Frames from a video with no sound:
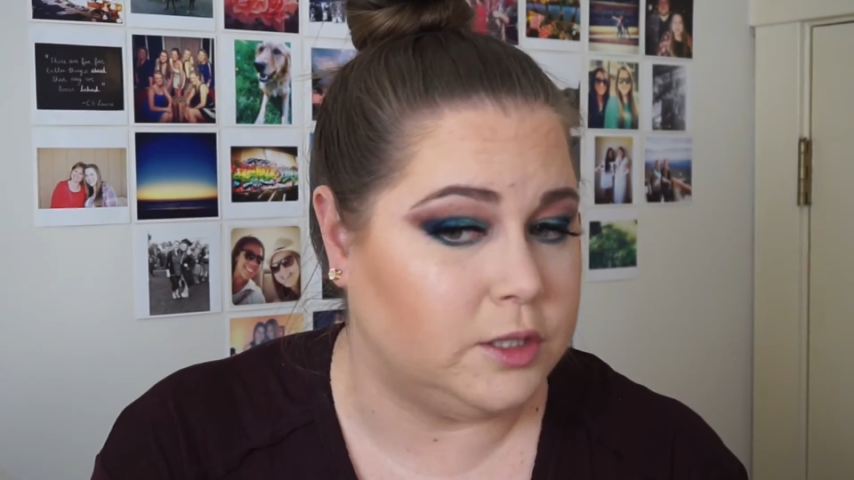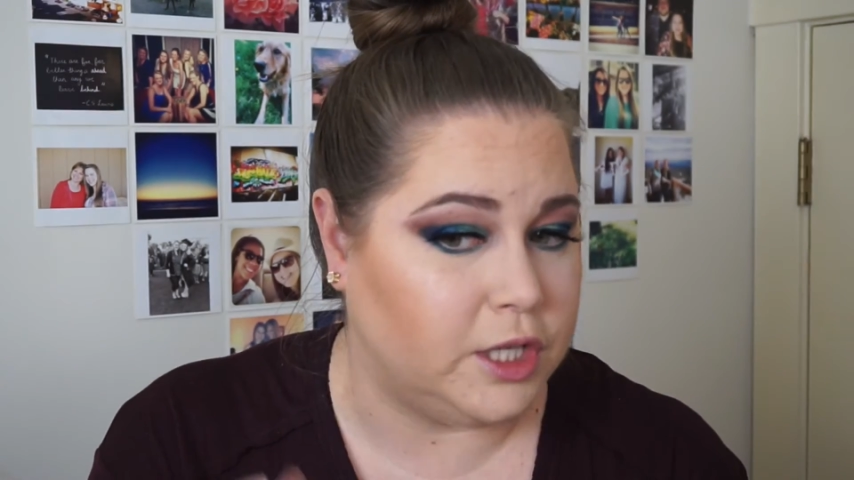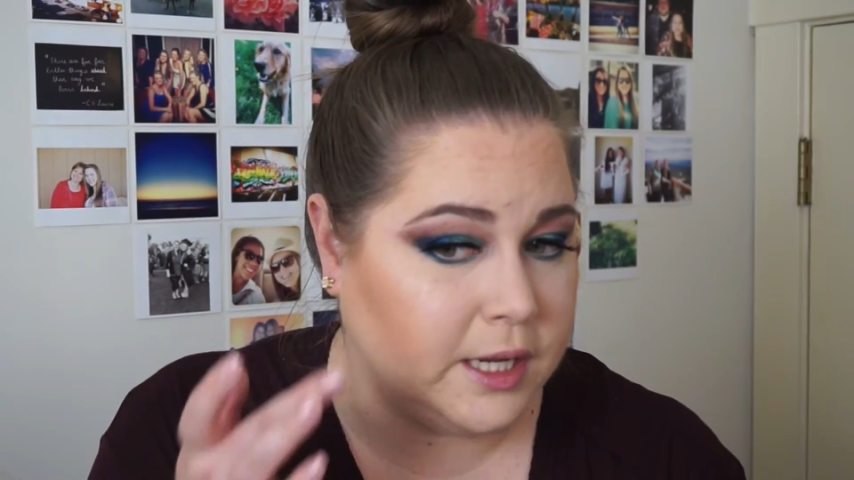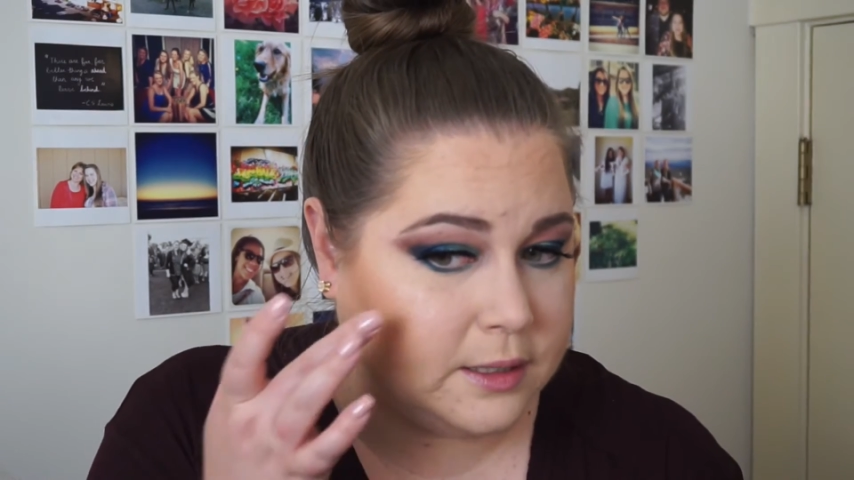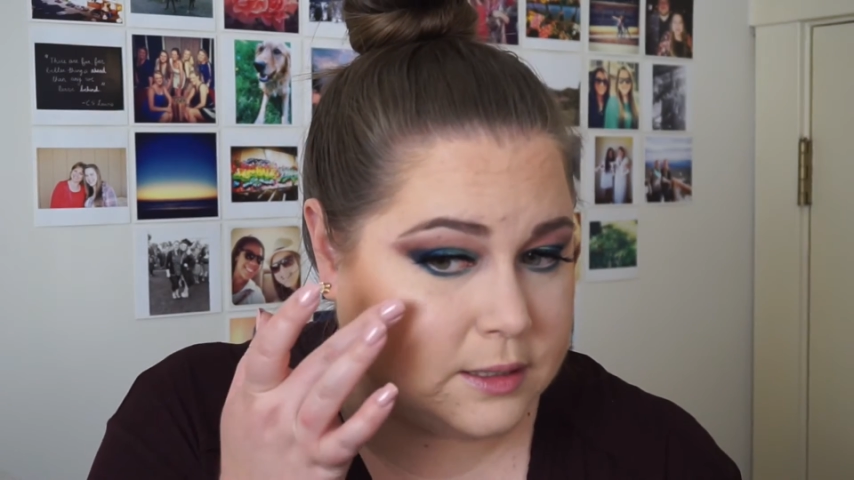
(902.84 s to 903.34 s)

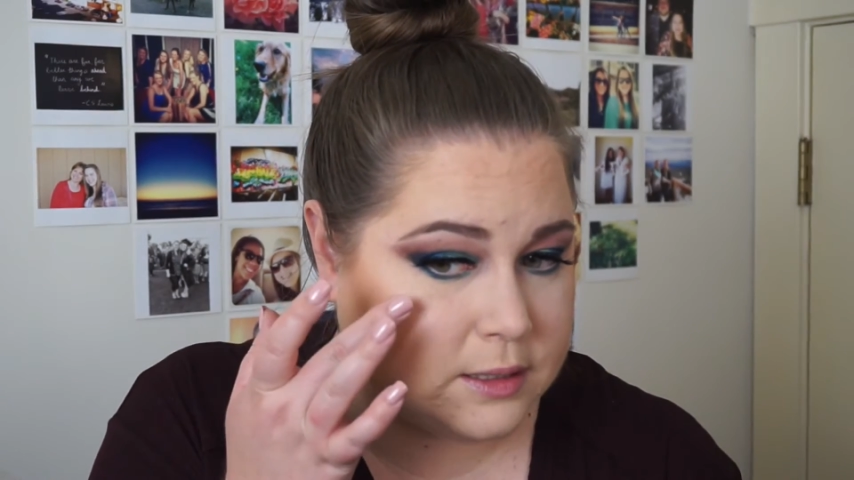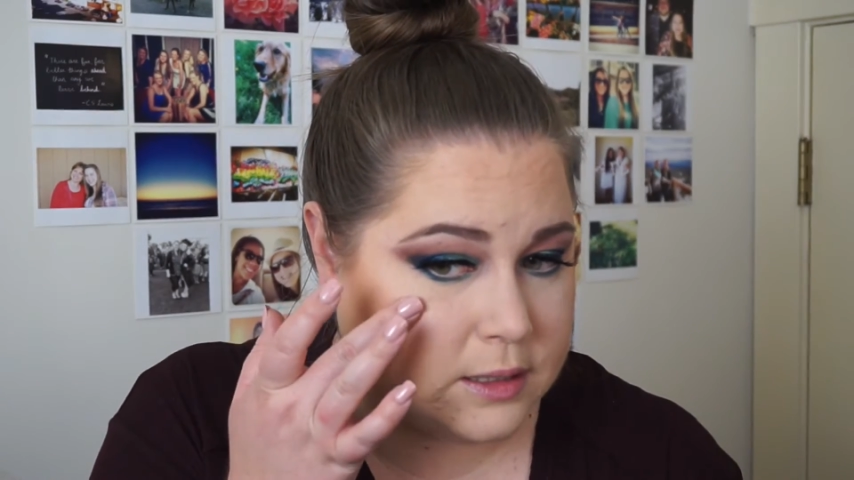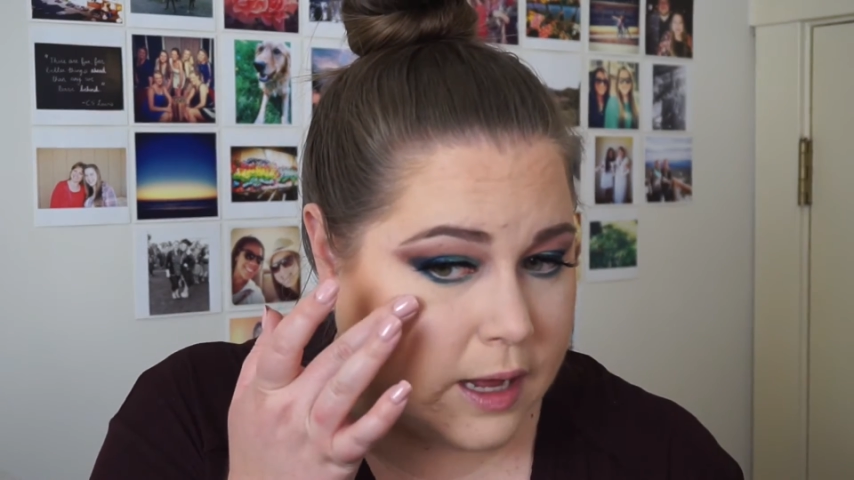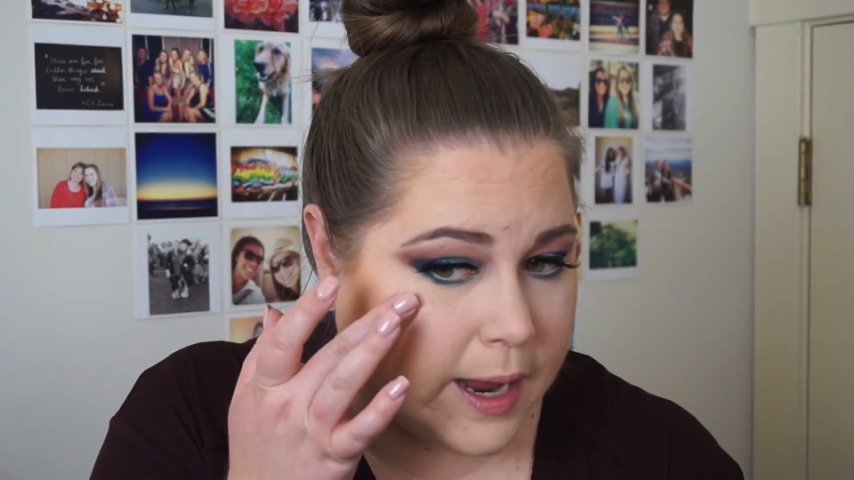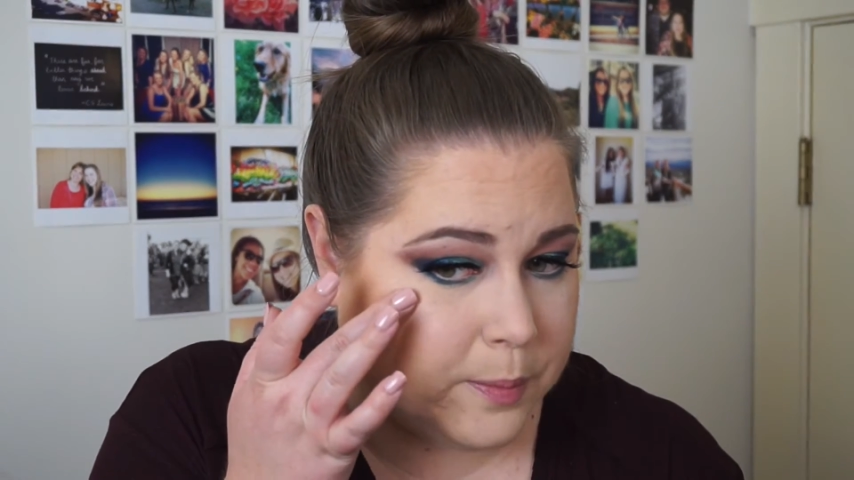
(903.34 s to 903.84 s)
cheeks,
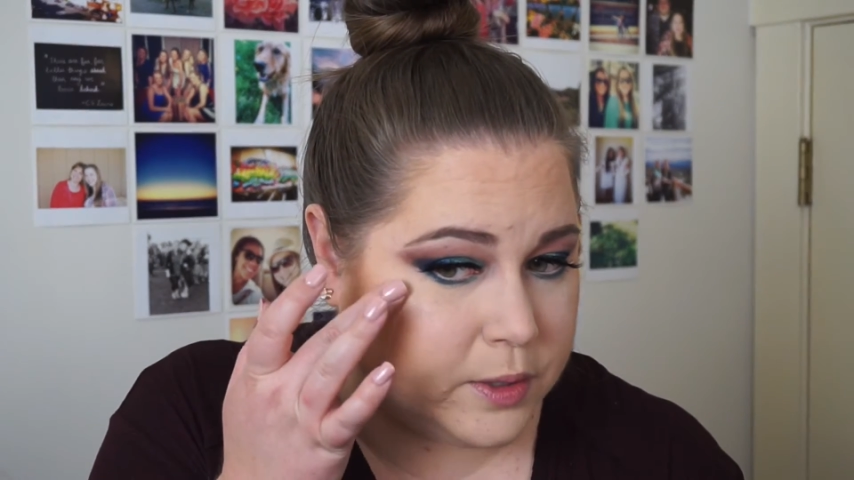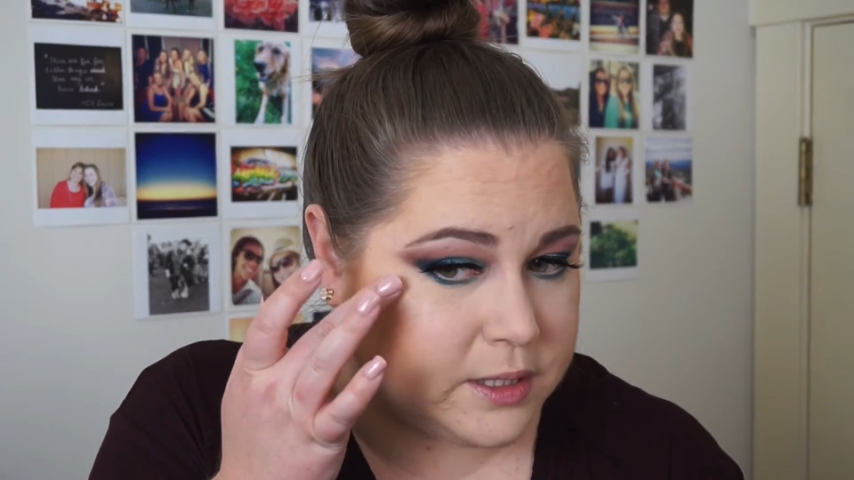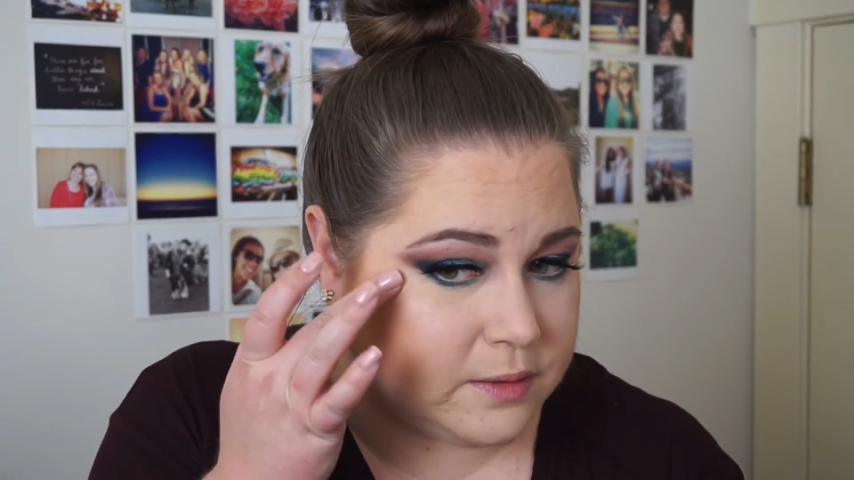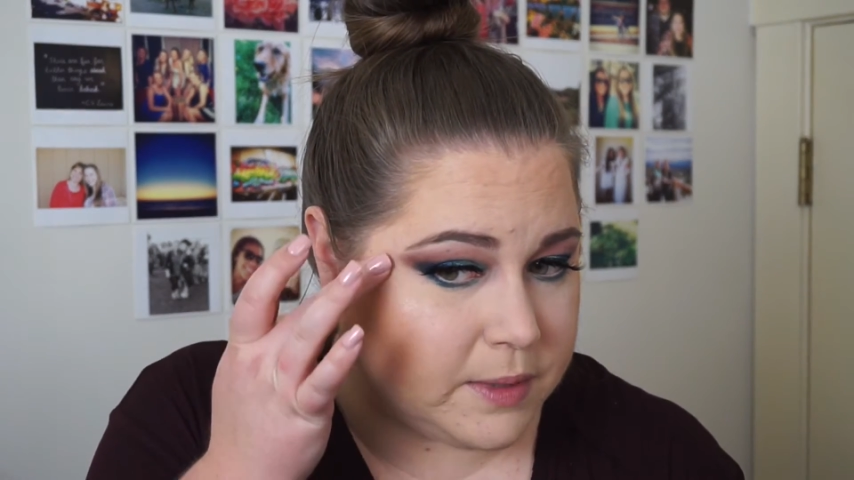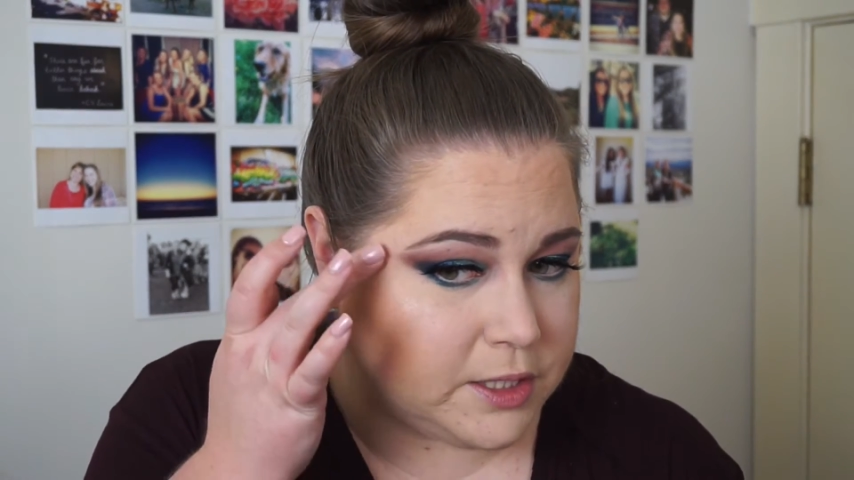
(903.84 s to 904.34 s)
the high
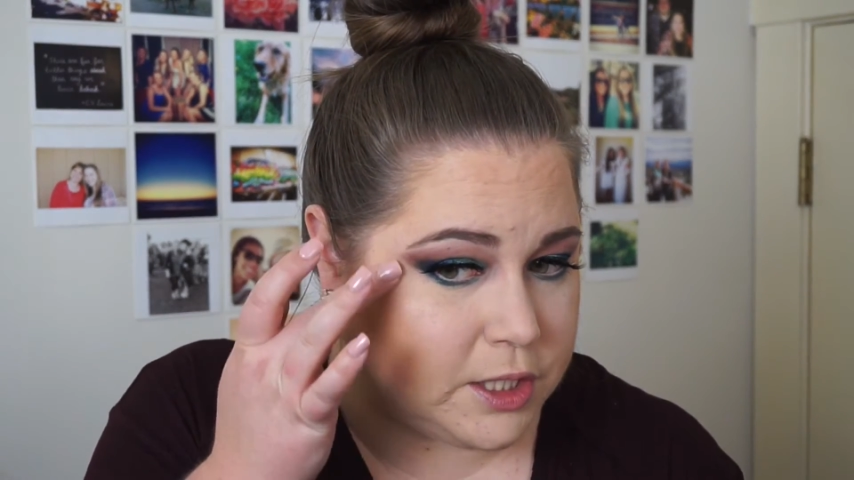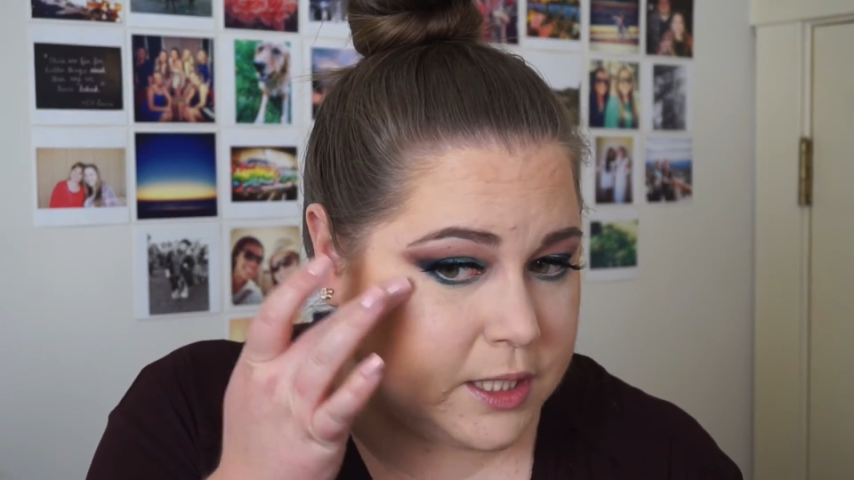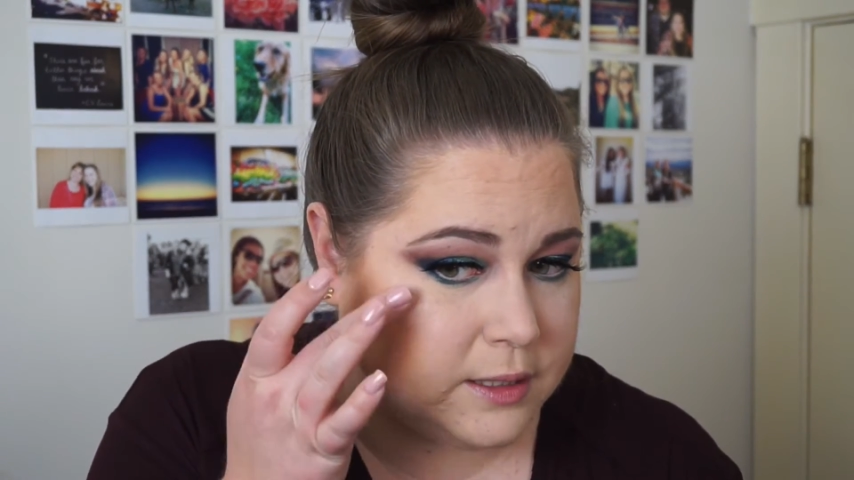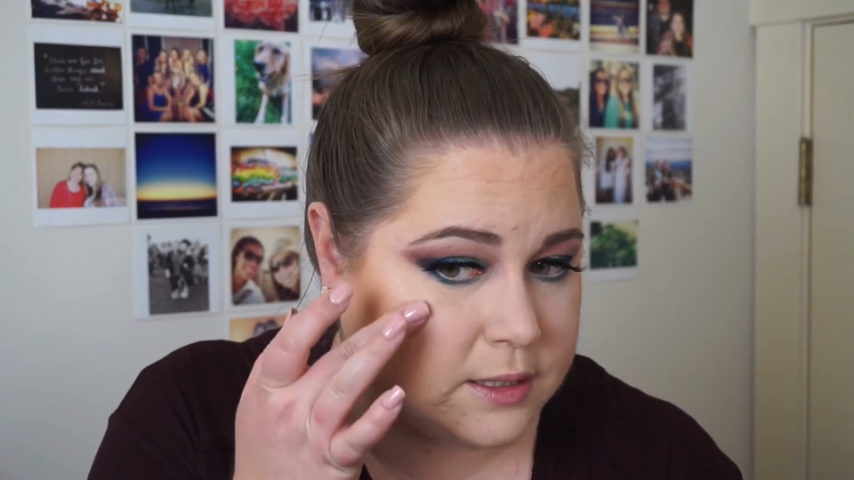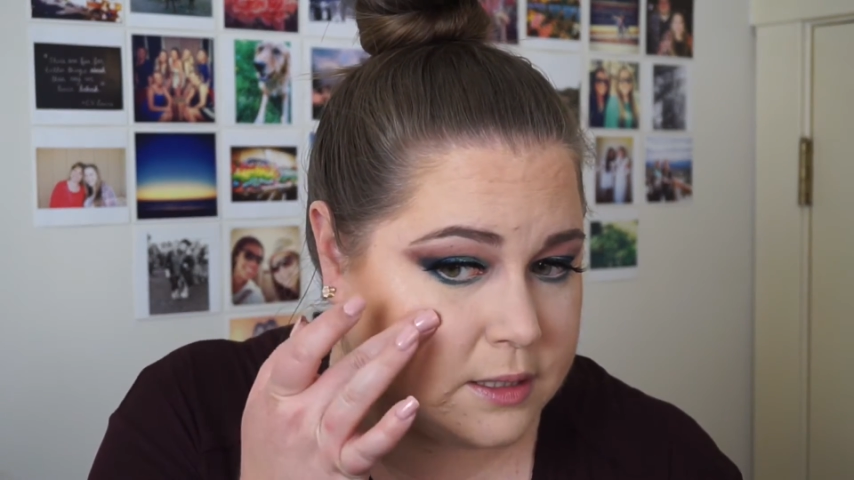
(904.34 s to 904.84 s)
points of my
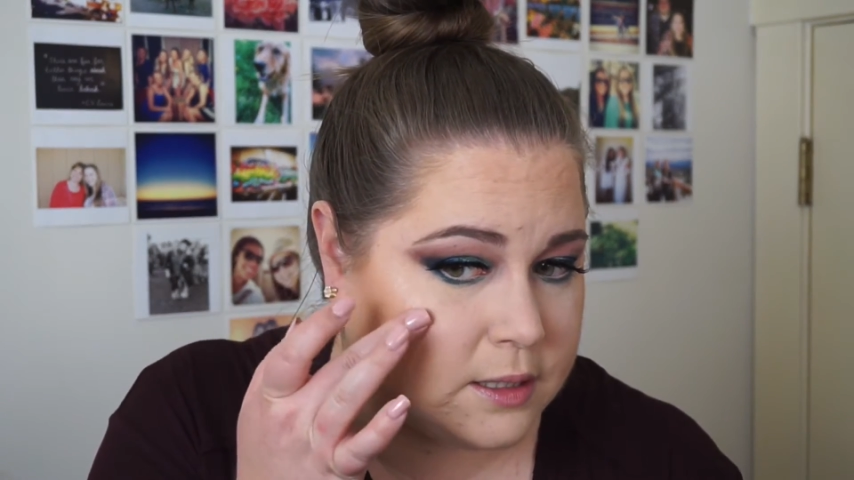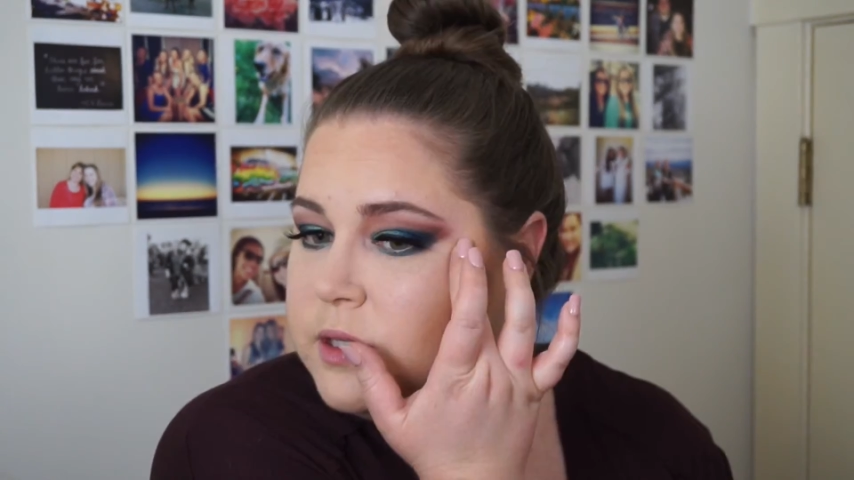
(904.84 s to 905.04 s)
cheeks.